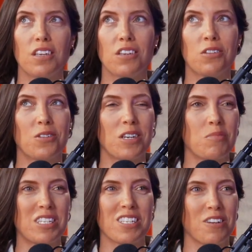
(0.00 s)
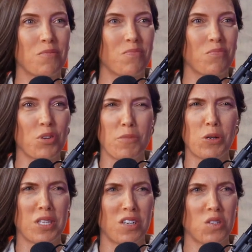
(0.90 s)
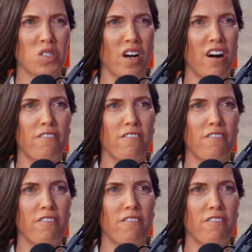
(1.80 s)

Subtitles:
get me to promote their stuff.